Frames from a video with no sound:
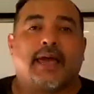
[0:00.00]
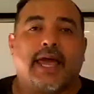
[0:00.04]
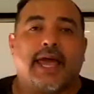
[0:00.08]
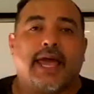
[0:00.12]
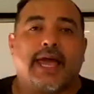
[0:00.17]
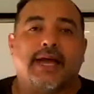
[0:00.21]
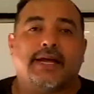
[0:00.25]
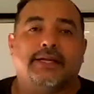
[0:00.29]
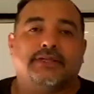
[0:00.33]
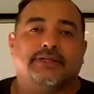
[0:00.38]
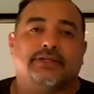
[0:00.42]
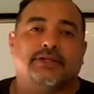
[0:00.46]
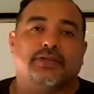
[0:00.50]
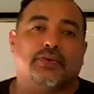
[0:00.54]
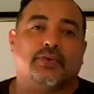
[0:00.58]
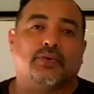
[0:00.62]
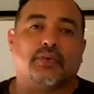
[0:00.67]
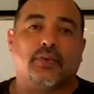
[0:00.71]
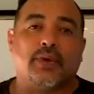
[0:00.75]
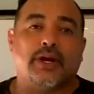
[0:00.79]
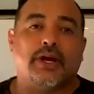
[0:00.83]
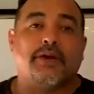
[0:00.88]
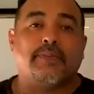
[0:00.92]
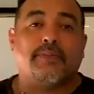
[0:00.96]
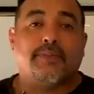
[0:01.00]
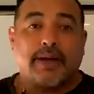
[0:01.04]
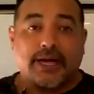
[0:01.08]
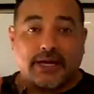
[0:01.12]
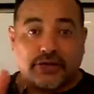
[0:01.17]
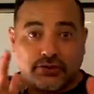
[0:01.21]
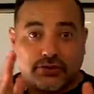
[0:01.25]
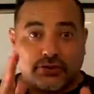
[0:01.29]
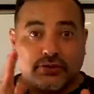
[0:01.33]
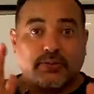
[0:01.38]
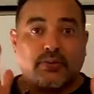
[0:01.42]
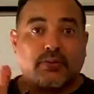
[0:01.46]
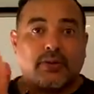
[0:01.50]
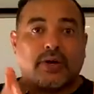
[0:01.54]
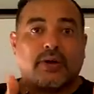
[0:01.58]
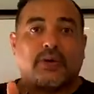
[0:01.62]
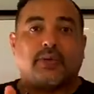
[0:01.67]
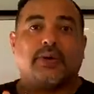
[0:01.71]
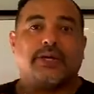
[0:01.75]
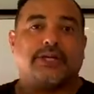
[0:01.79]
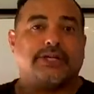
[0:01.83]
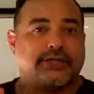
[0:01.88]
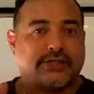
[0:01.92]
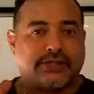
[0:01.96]
as the rear bedroom, where
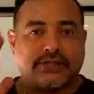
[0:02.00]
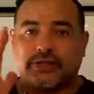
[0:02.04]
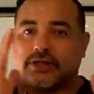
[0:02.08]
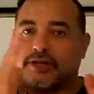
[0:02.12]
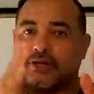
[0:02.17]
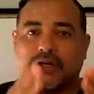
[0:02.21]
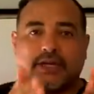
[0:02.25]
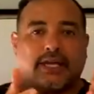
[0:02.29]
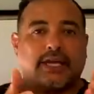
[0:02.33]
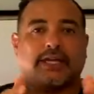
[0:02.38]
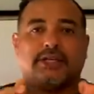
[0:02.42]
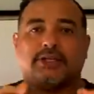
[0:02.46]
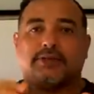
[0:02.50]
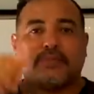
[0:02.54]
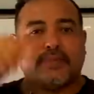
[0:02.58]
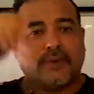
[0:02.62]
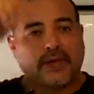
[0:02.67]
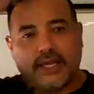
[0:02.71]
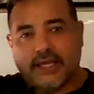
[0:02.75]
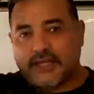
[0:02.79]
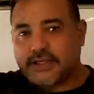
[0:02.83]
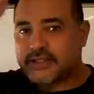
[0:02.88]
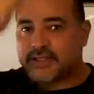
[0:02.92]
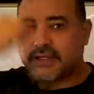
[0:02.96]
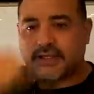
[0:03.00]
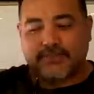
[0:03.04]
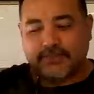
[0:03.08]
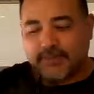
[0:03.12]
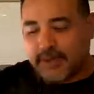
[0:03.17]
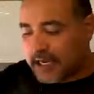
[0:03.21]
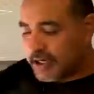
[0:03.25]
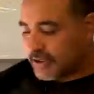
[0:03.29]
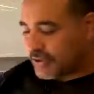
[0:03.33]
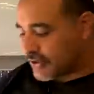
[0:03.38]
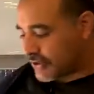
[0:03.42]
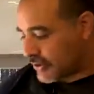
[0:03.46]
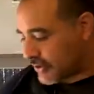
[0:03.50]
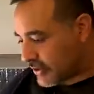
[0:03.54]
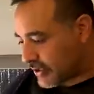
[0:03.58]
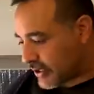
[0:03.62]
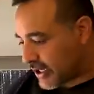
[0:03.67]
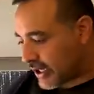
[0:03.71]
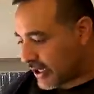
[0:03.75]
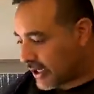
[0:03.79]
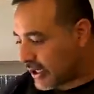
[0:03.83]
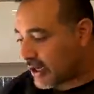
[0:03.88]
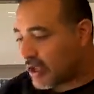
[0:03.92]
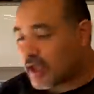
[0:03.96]
we just took each piece and measured
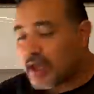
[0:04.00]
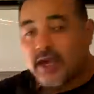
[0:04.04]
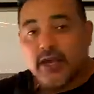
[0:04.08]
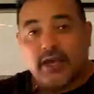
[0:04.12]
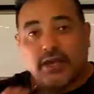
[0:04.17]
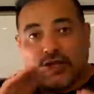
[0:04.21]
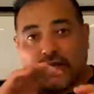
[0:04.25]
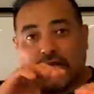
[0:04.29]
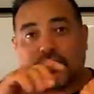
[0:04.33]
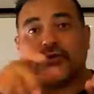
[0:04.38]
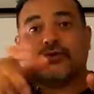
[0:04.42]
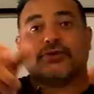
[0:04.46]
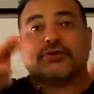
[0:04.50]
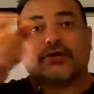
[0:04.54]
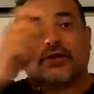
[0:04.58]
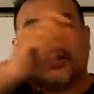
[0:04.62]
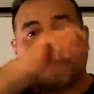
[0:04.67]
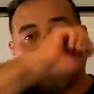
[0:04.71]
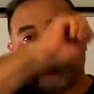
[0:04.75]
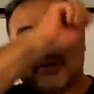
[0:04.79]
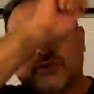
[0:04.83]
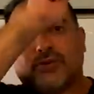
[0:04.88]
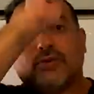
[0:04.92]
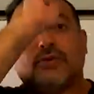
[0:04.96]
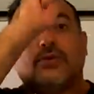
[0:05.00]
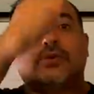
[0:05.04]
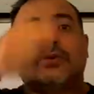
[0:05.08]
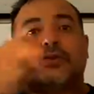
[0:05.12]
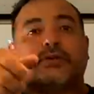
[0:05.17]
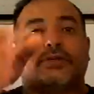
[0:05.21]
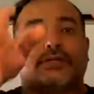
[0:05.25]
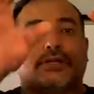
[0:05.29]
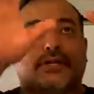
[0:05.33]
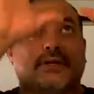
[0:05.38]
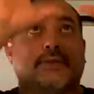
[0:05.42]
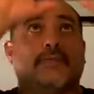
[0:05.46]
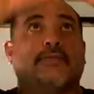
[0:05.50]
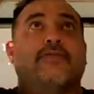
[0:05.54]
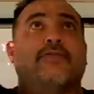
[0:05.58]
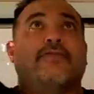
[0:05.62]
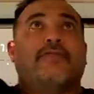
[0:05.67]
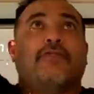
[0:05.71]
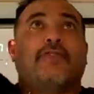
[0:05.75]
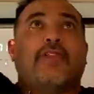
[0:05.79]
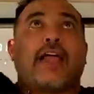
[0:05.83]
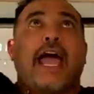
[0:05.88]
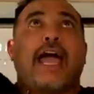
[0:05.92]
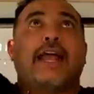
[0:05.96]
and used our tool to
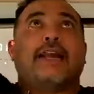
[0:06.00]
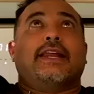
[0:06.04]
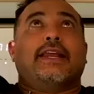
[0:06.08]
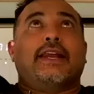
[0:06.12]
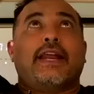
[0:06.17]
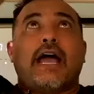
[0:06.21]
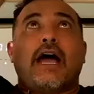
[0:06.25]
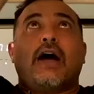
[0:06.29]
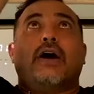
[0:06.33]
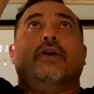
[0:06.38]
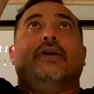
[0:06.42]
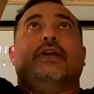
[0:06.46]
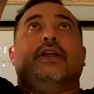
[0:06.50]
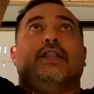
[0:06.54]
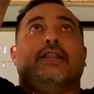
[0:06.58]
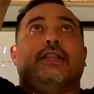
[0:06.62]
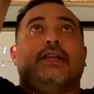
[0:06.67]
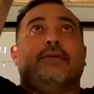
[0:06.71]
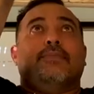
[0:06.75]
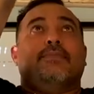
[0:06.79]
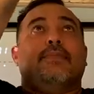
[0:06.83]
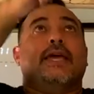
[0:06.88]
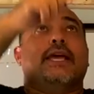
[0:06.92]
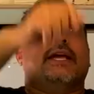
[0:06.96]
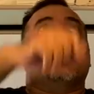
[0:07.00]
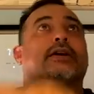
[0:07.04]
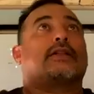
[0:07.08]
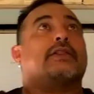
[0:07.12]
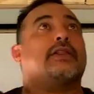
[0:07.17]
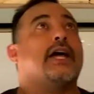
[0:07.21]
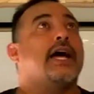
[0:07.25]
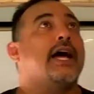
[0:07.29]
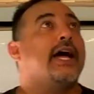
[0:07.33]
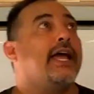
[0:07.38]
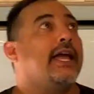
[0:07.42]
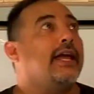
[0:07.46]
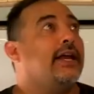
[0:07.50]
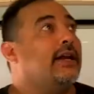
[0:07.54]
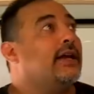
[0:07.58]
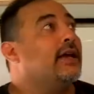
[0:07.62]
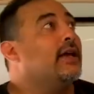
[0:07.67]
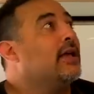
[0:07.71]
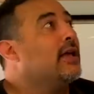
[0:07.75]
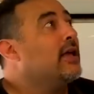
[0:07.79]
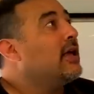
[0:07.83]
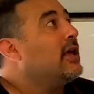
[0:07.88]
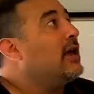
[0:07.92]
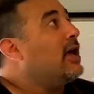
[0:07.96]
flatten it out and then make a line.
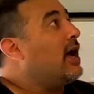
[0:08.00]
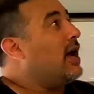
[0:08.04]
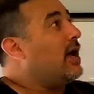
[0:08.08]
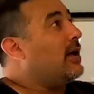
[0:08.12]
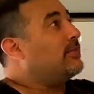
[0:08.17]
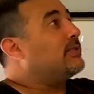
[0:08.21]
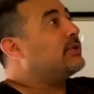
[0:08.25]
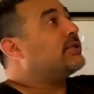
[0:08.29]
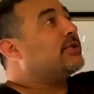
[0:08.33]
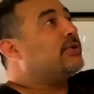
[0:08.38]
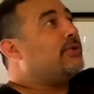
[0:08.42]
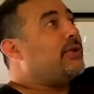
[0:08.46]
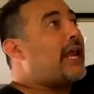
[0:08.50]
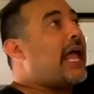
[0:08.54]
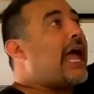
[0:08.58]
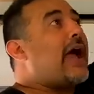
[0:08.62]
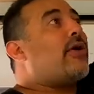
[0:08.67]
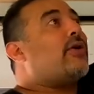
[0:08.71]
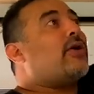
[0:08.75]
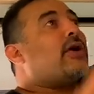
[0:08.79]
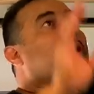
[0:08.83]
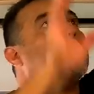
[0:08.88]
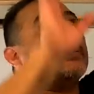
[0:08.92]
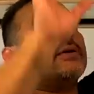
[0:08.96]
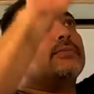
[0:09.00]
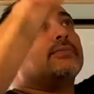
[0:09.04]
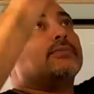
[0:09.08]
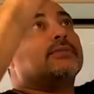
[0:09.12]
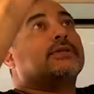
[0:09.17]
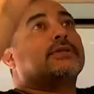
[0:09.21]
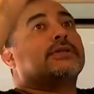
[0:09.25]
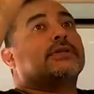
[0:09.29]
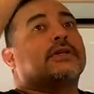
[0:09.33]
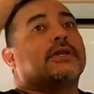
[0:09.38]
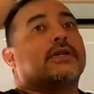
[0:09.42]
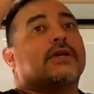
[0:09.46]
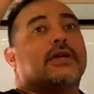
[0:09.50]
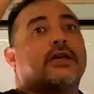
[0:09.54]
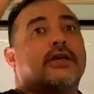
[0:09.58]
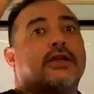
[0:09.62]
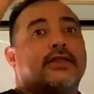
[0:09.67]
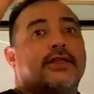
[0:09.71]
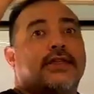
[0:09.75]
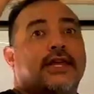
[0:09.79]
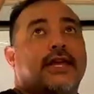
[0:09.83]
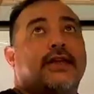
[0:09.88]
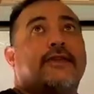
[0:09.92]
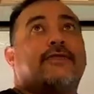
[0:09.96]
So now comes
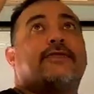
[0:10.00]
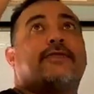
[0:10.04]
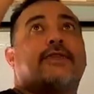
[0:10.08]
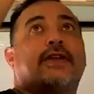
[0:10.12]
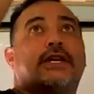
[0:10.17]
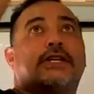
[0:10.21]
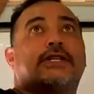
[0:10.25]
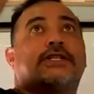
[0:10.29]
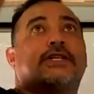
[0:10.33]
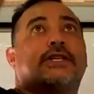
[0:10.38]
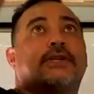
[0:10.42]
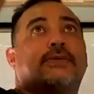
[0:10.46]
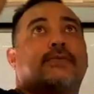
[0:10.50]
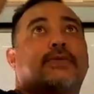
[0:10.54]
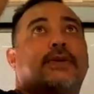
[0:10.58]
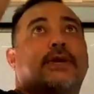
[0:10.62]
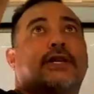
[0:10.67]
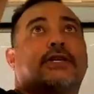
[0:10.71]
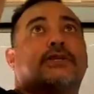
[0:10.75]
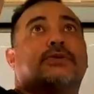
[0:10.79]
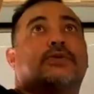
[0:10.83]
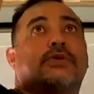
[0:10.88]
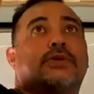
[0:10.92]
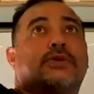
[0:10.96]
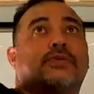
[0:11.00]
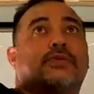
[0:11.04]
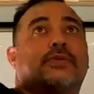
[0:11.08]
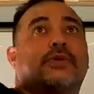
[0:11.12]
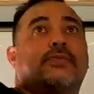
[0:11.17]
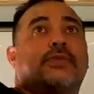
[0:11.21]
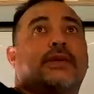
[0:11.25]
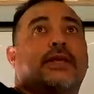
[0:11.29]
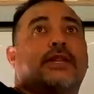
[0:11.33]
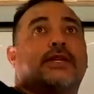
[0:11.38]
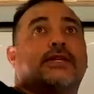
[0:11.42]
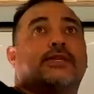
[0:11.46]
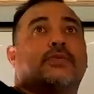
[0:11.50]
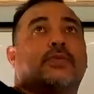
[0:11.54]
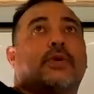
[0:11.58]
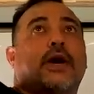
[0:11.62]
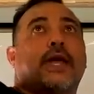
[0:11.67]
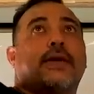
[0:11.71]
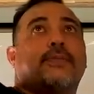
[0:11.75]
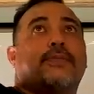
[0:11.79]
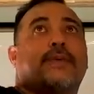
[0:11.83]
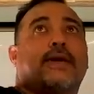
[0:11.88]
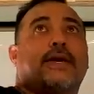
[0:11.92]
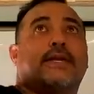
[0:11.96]
the finishing piece, which will be this
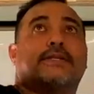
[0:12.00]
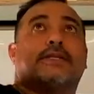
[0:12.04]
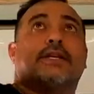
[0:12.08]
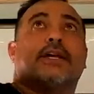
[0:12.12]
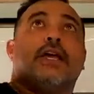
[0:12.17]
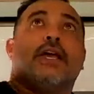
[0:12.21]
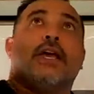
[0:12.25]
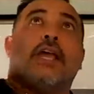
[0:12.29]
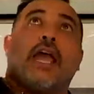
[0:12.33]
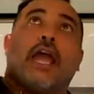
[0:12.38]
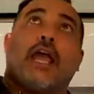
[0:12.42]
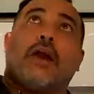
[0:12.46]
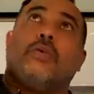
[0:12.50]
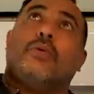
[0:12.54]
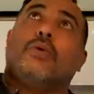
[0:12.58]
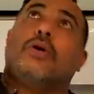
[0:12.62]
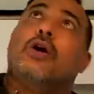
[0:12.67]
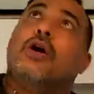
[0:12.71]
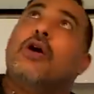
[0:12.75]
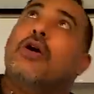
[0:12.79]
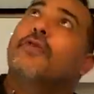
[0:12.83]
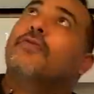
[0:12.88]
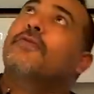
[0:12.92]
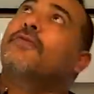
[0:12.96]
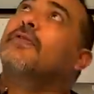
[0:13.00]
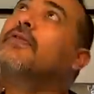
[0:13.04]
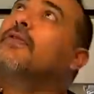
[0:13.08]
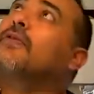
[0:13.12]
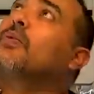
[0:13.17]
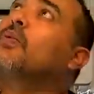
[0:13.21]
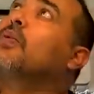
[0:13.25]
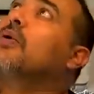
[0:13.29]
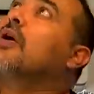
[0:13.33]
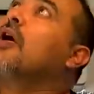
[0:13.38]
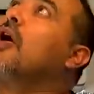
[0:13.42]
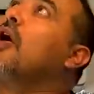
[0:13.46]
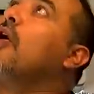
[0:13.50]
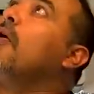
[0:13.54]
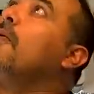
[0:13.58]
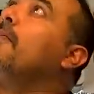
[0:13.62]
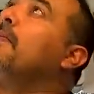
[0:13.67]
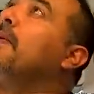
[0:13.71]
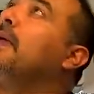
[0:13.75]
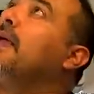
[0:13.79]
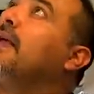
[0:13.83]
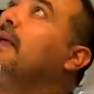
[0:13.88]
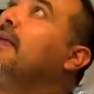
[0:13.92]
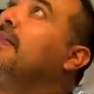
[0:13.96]
white piece. And we're
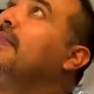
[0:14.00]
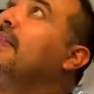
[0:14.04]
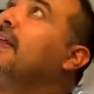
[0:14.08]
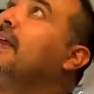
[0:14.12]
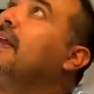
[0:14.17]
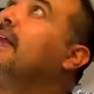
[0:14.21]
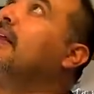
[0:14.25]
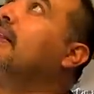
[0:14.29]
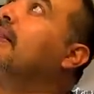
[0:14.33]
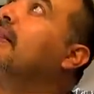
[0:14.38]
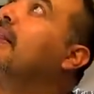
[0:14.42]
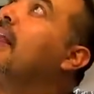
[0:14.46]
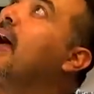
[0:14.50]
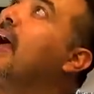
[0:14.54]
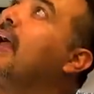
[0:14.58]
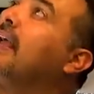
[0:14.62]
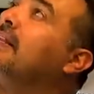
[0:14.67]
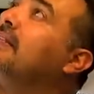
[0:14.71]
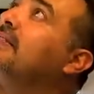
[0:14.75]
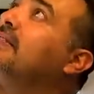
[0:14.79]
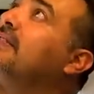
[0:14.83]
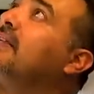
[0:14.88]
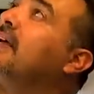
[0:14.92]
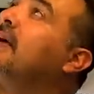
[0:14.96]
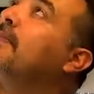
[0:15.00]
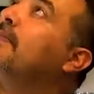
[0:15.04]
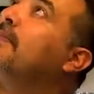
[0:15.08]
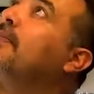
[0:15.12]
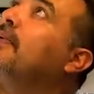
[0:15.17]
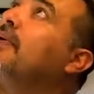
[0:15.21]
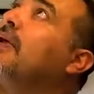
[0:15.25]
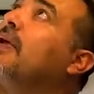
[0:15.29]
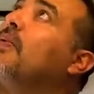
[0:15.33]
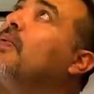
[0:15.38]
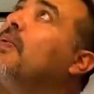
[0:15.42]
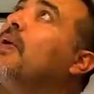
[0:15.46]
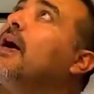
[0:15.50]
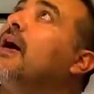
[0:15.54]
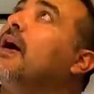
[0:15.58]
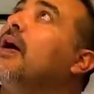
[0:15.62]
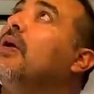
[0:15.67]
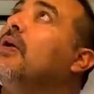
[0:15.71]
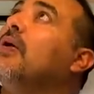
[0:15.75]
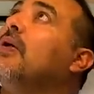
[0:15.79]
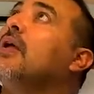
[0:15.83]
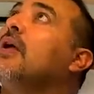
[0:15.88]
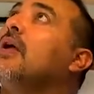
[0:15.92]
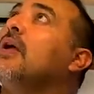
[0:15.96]
hoping that it lines up pretty
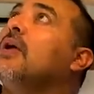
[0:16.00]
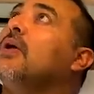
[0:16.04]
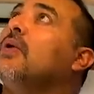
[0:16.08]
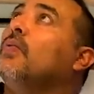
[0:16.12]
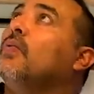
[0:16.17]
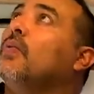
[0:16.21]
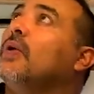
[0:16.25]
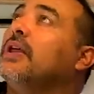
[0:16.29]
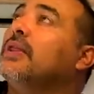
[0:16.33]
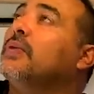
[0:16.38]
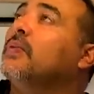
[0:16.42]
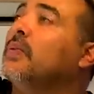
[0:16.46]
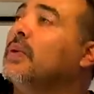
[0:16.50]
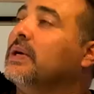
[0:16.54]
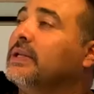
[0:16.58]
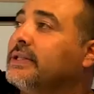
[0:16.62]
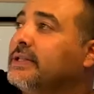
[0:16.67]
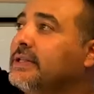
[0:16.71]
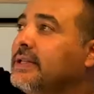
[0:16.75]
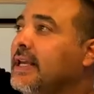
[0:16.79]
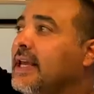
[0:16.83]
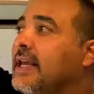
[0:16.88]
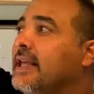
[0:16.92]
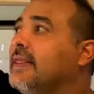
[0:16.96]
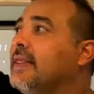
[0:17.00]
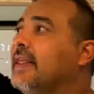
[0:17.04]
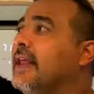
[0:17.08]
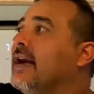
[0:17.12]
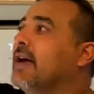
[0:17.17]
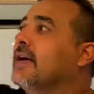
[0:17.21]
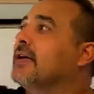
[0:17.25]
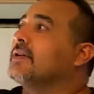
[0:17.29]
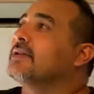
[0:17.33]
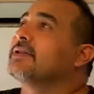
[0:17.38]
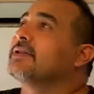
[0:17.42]
well with what's in there.